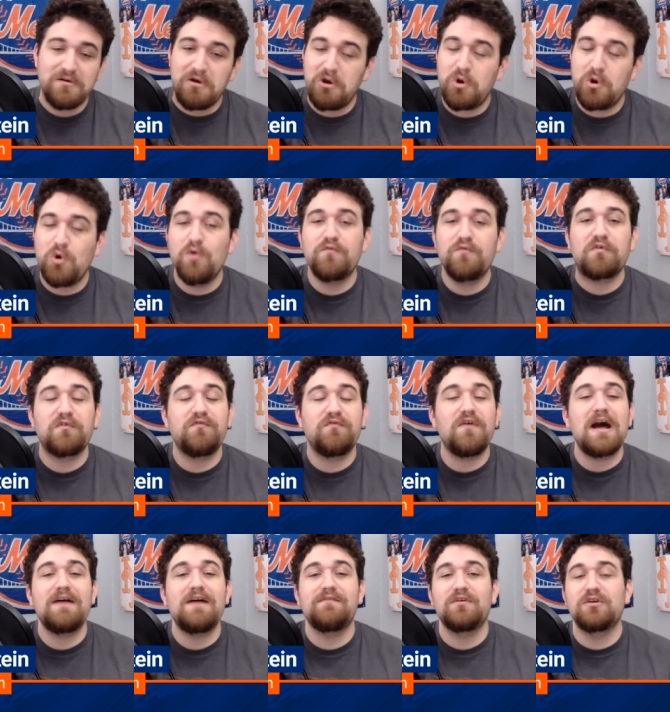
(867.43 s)
over
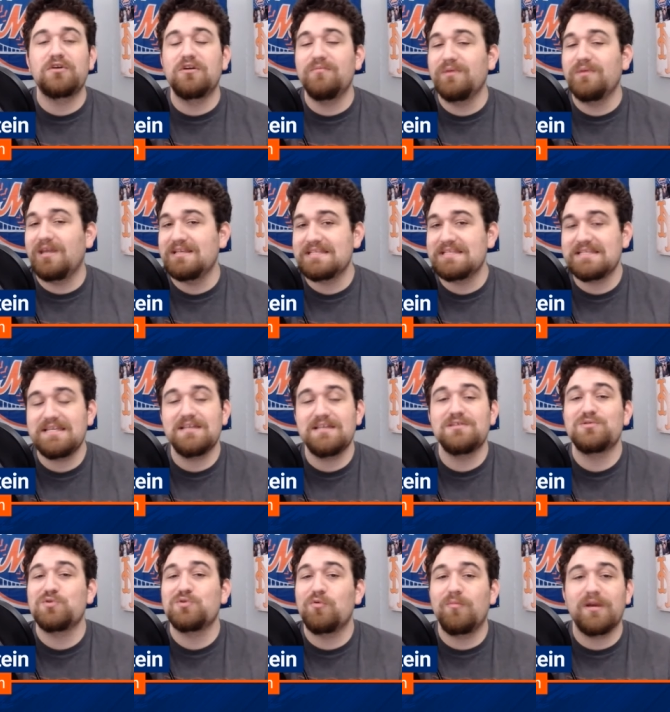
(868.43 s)
500 because he's hitting
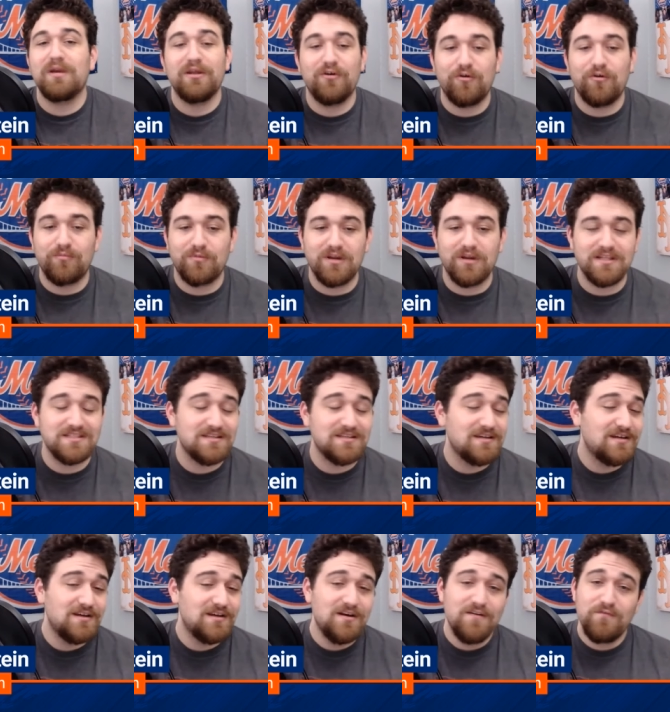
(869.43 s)
so many home runs.
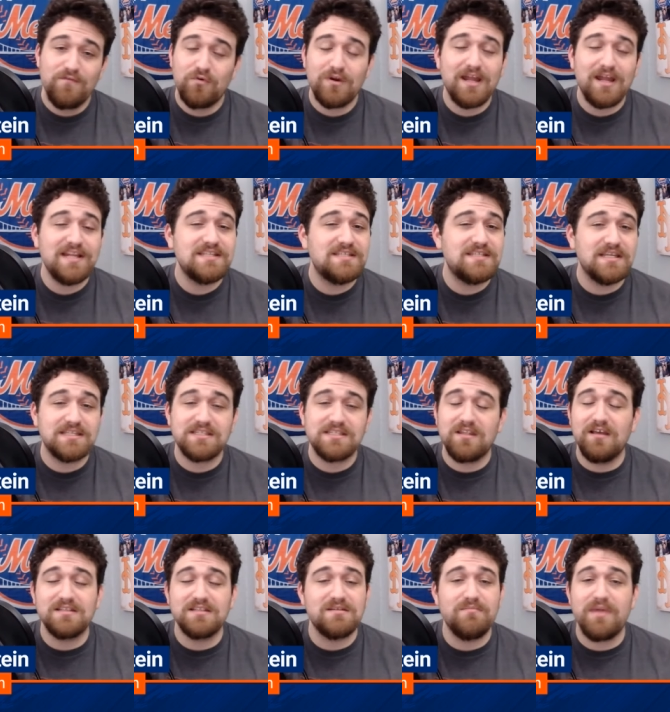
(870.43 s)
496
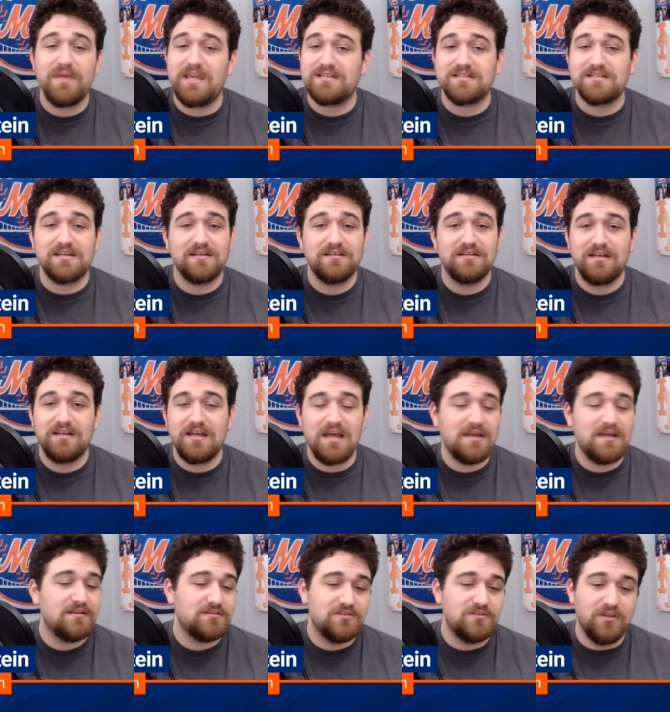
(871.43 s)
slug's amazing.
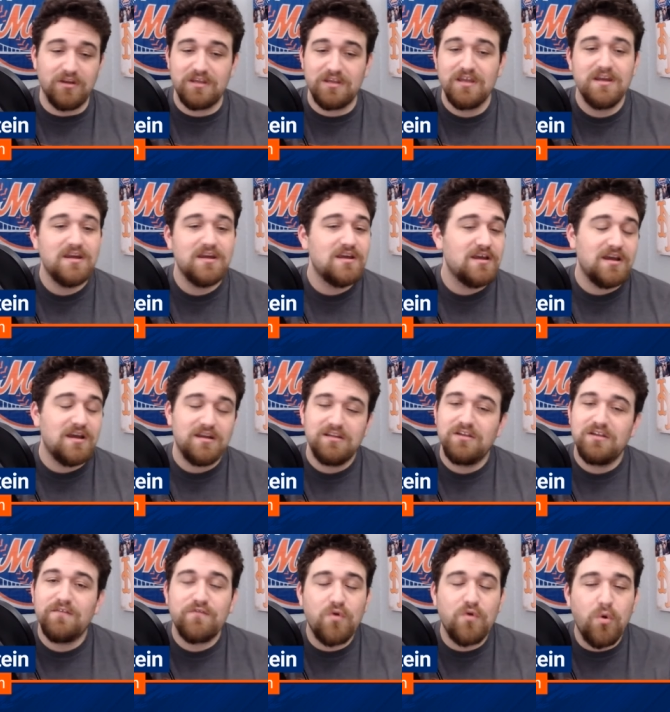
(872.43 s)
Look,
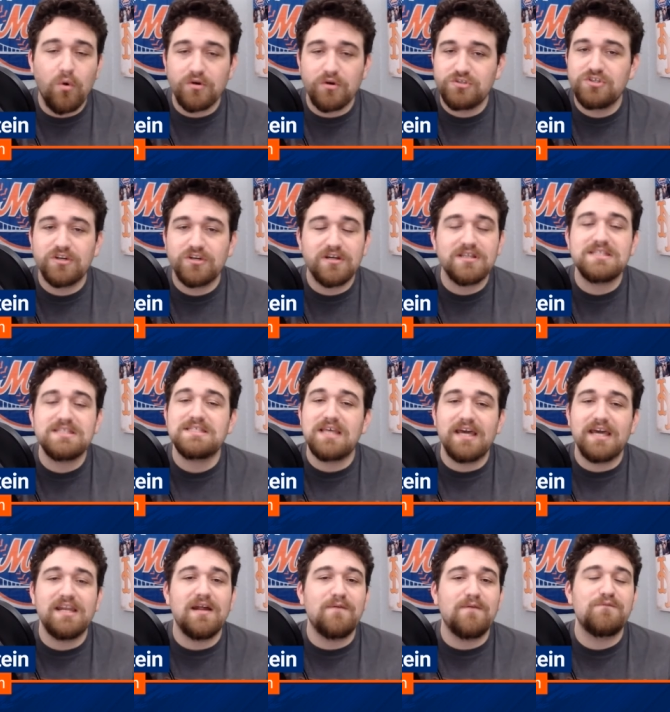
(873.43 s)
of course, you're going to
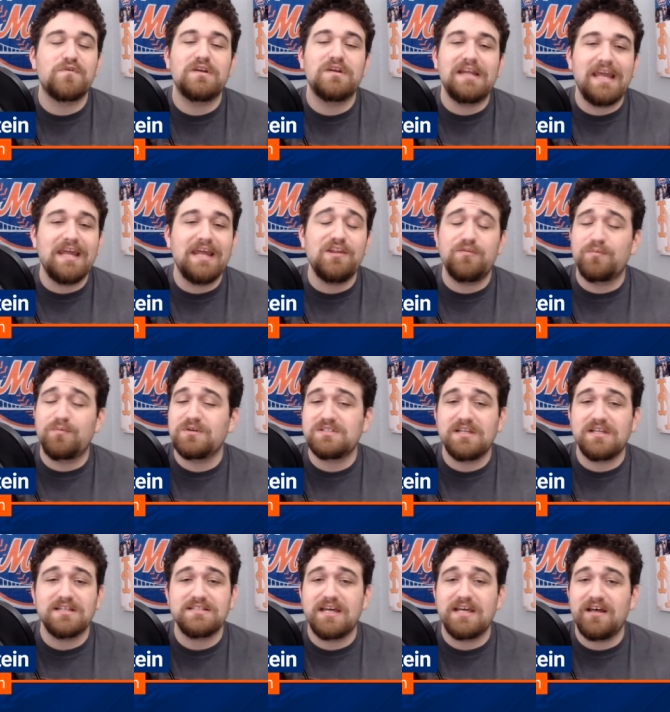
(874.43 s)
sign up for an 80th
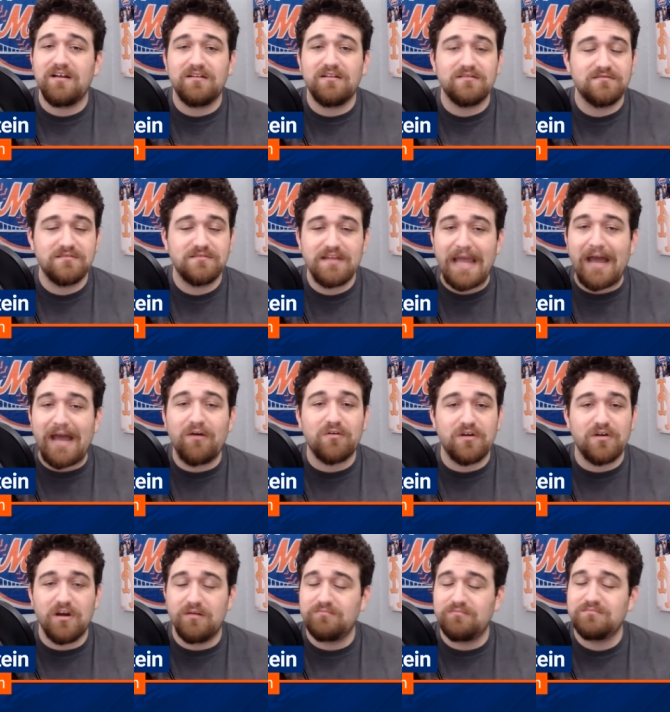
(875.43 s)
percentile
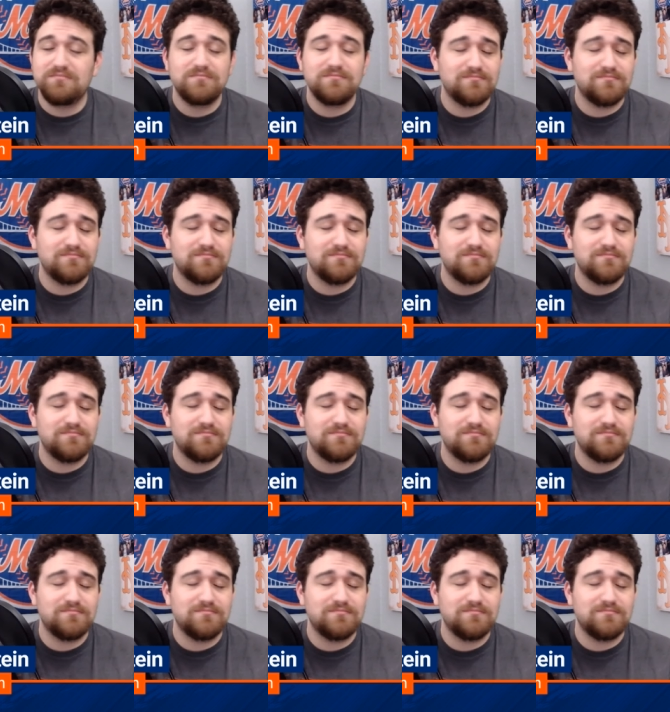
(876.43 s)
outcome